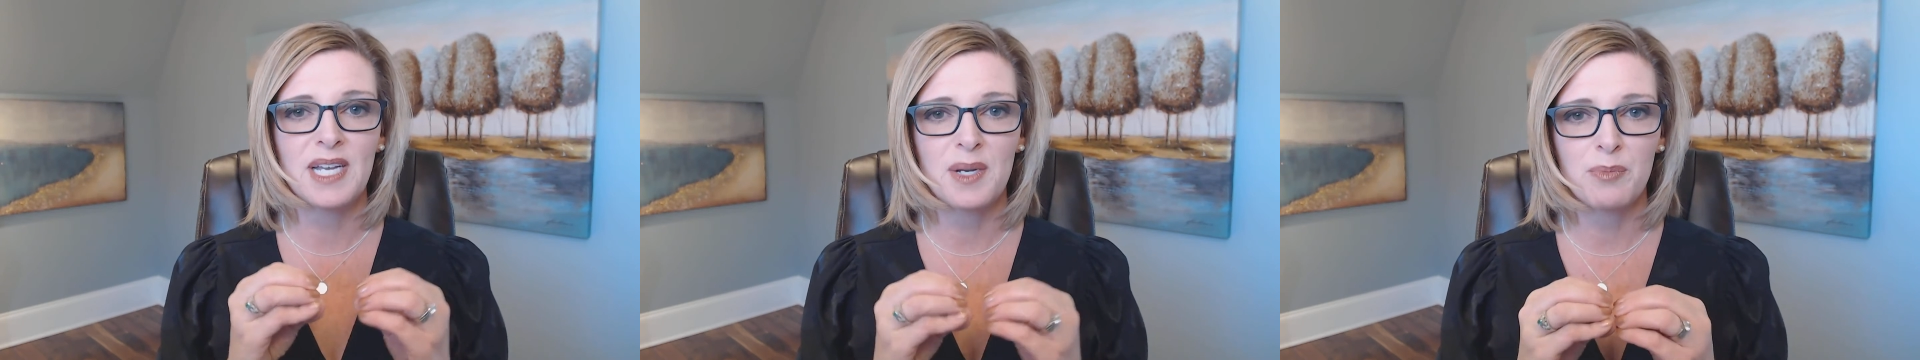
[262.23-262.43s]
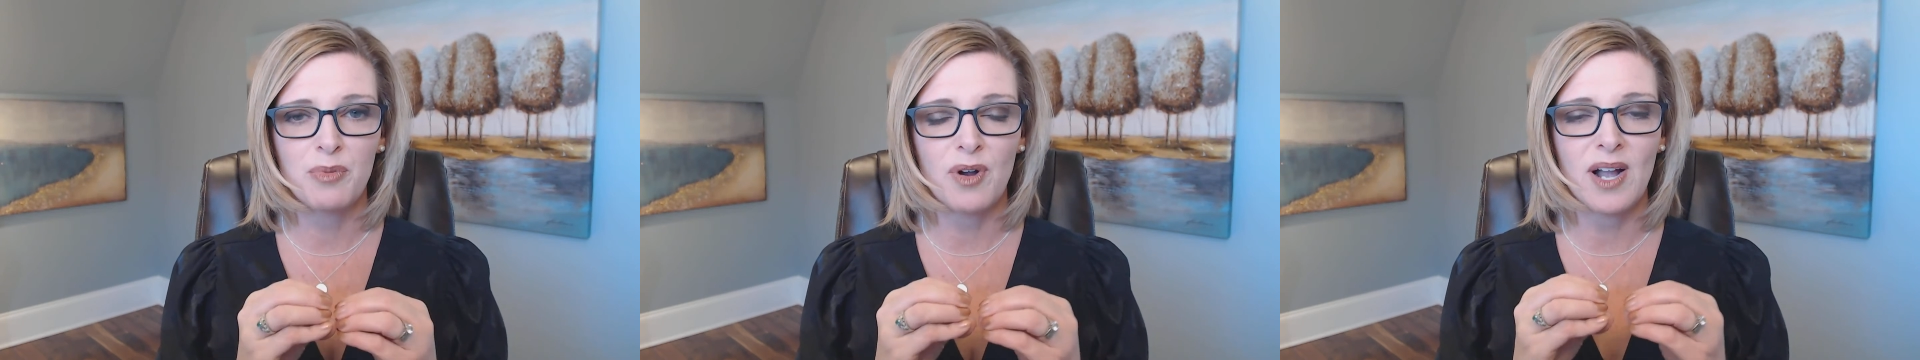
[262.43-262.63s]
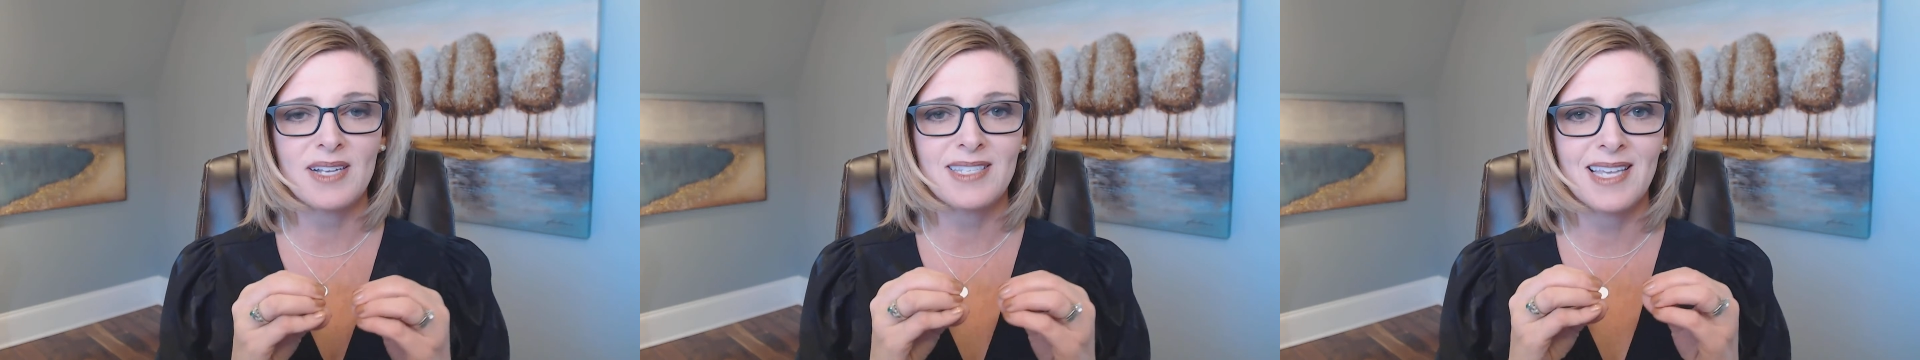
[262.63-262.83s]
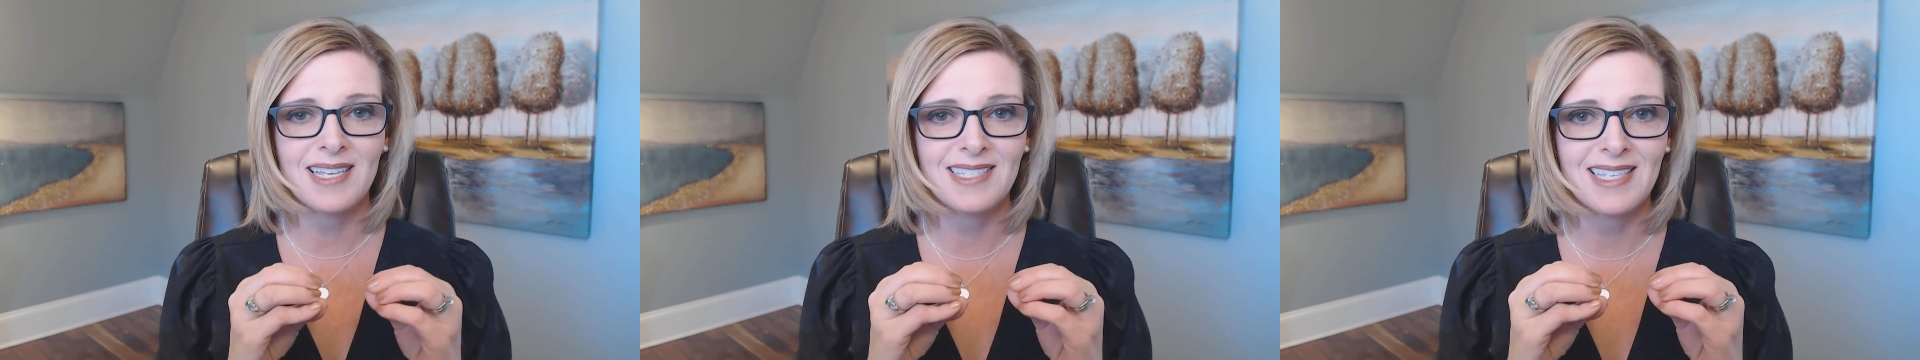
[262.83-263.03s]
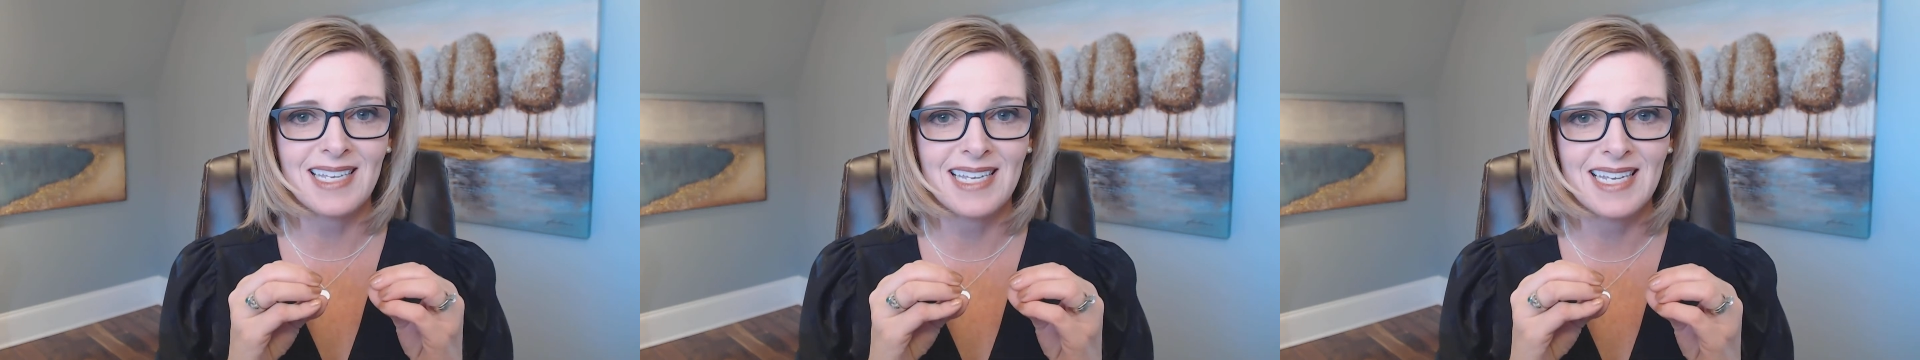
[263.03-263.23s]

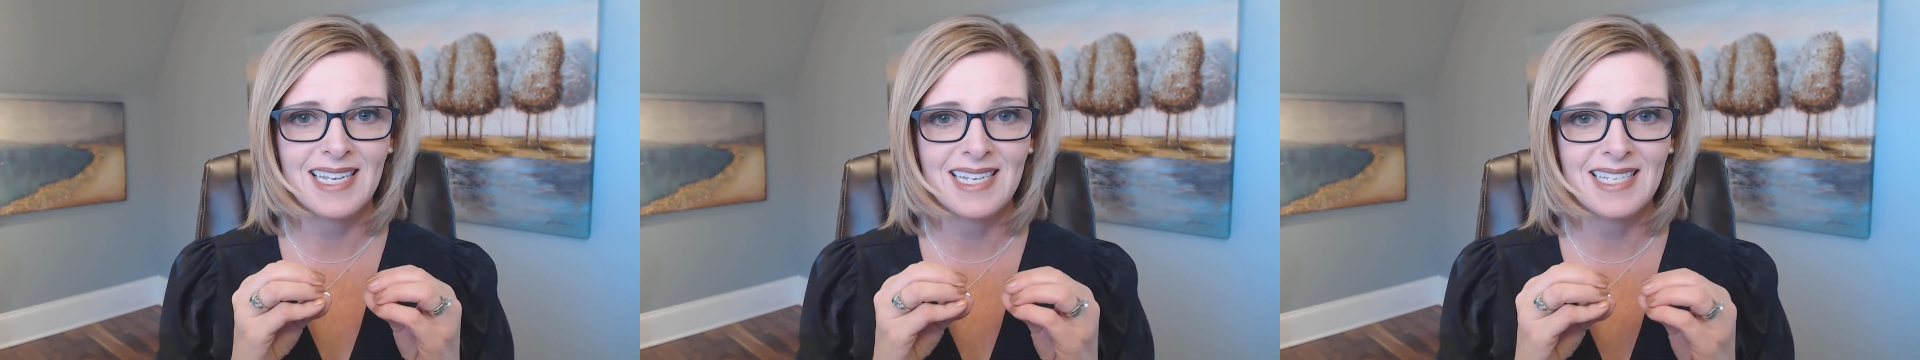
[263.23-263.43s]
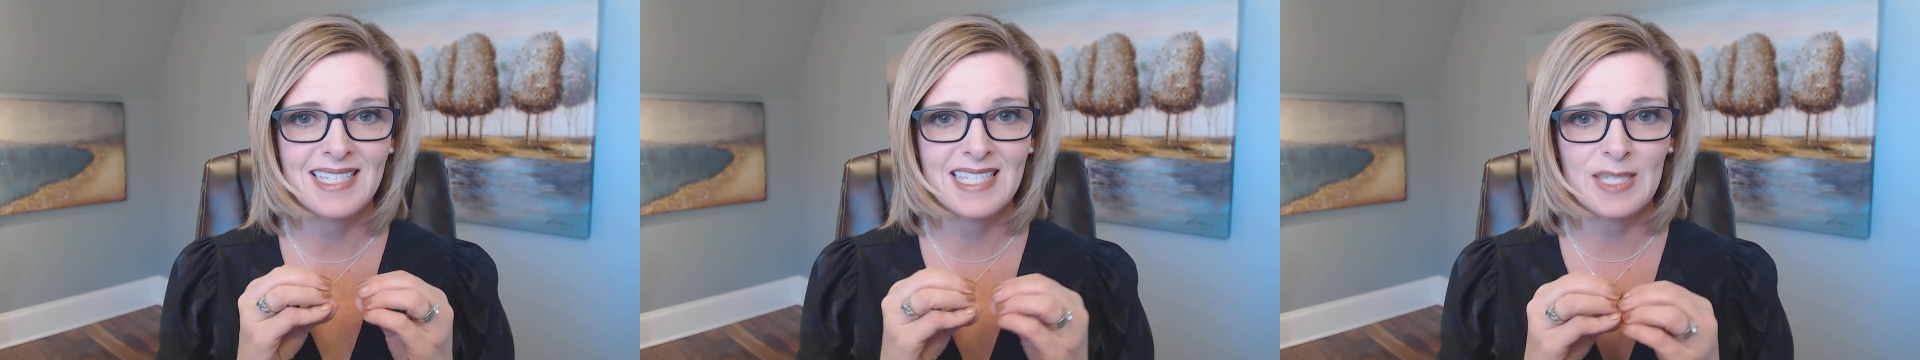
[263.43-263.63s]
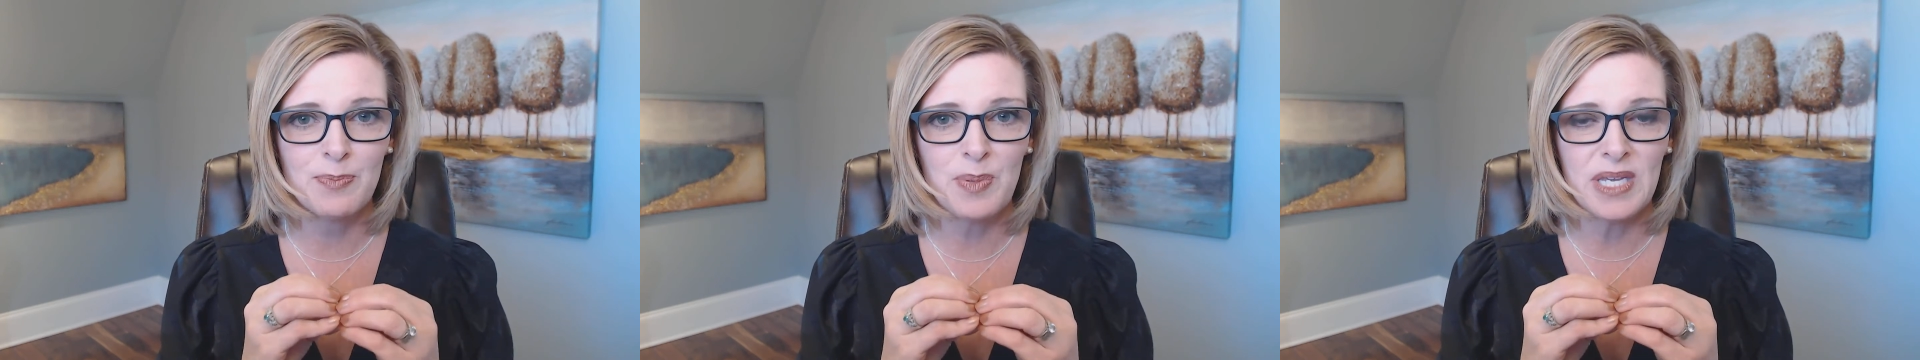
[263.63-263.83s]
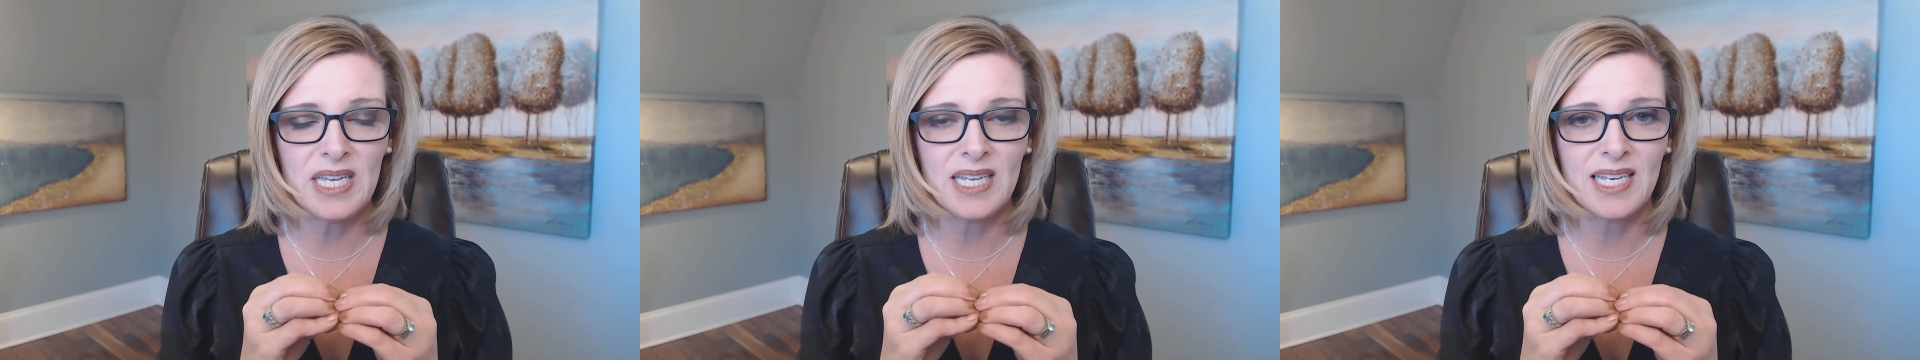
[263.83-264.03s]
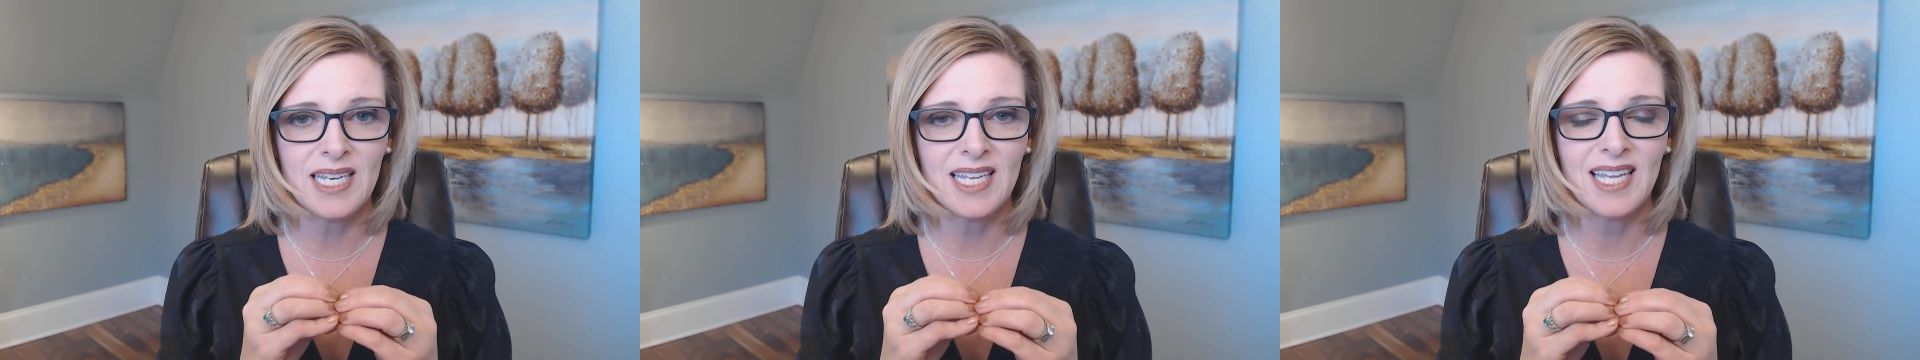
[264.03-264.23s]
processing speed.